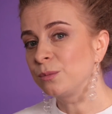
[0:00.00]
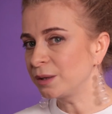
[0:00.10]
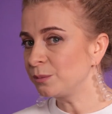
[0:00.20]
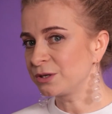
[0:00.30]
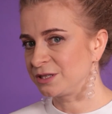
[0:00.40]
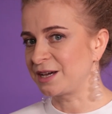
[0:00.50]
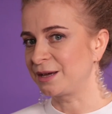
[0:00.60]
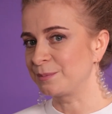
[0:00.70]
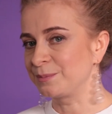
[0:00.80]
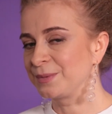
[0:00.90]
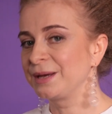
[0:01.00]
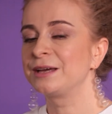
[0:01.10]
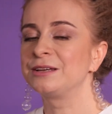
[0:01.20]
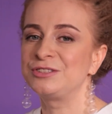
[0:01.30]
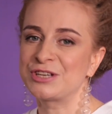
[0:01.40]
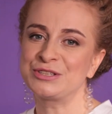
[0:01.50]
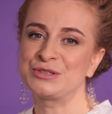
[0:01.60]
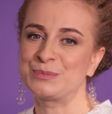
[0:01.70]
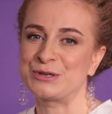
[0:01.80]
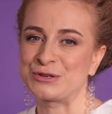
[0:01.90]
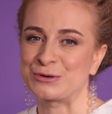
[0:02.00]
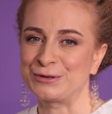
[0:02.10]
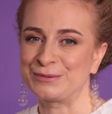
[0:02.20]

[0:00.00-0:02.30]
one more time, just to be sure.